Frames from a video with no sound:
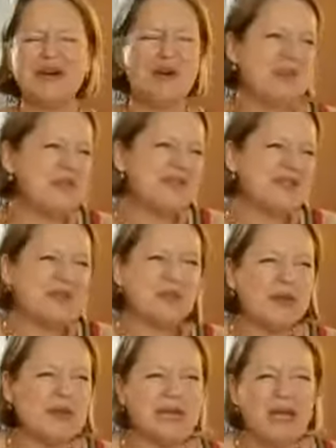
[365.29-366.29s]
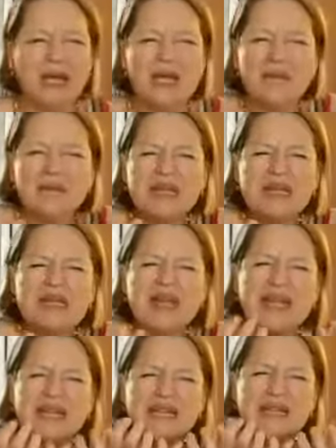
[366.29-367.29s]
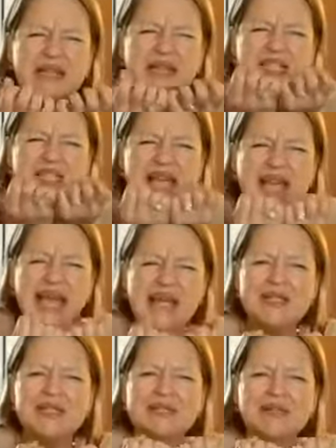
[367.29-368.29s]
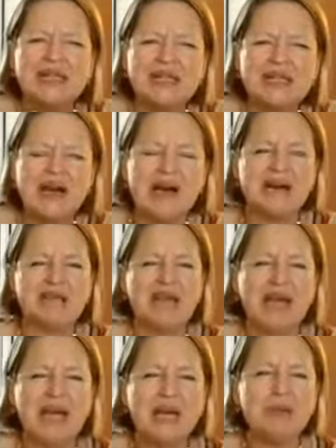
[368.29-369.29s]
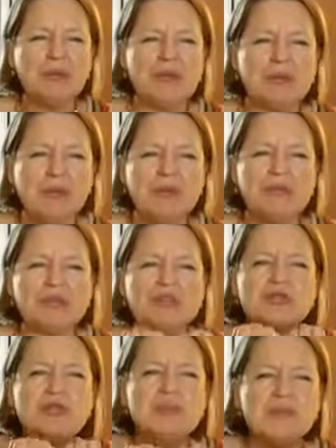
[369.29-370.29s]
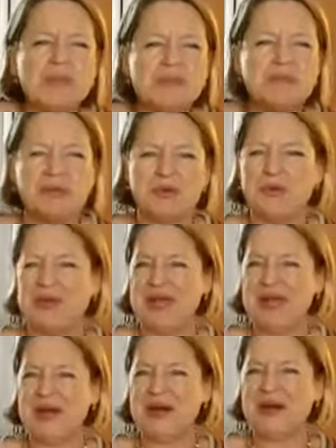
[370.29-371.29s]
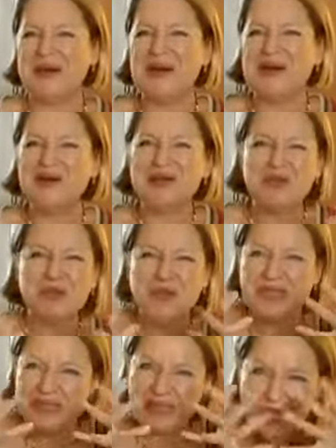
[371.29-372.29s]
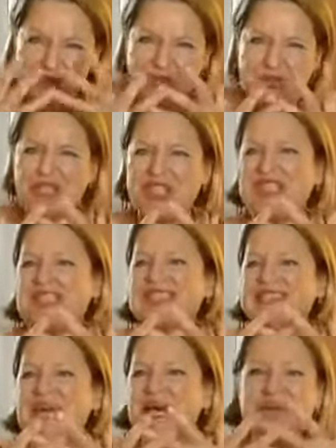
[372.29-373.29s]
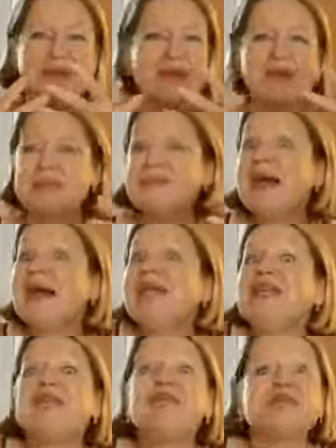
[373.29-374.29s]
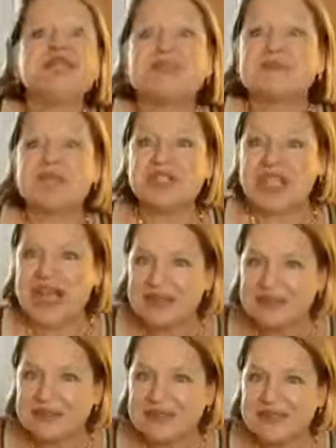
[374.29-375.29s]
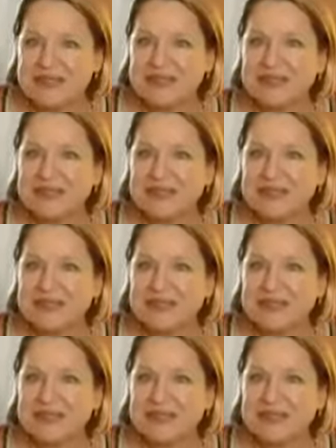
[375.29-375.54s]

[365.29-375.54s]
Hope is weak, but that tangible love, helping people to remember who they are through the illusions, because my illusions were shattered.